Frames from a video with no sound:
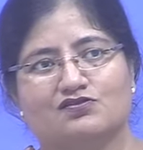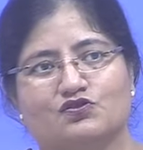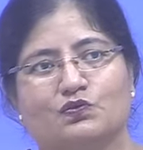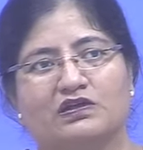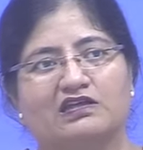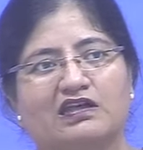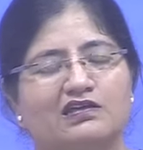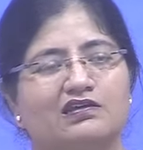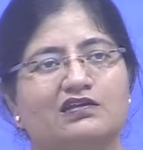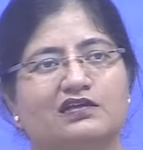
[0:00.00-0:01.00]
So we take
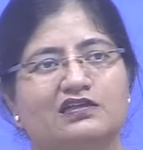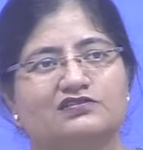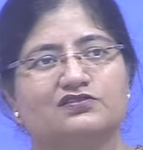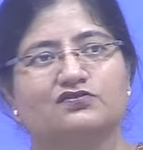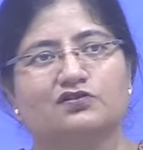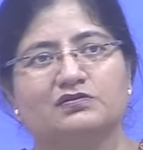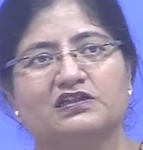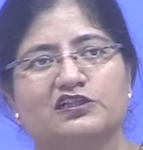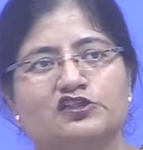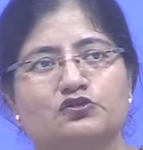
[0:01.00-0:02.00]
the attention from the
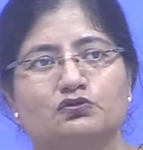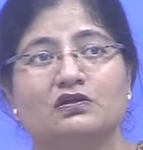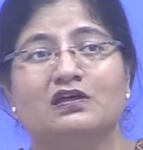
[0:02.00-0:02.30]
issue